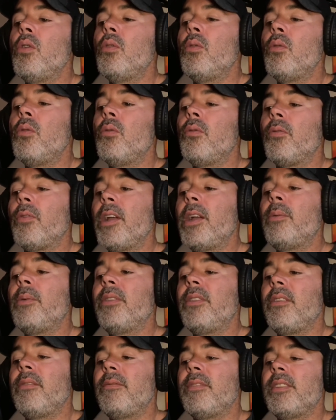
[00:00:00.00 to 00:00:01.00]

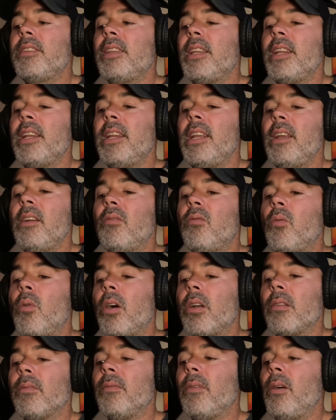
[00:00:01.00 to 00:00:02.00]
frequent the vicinity of
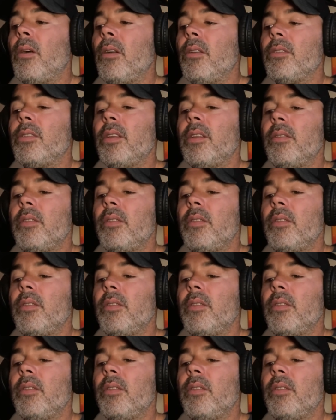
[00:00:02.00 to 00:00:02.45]
waterfalls.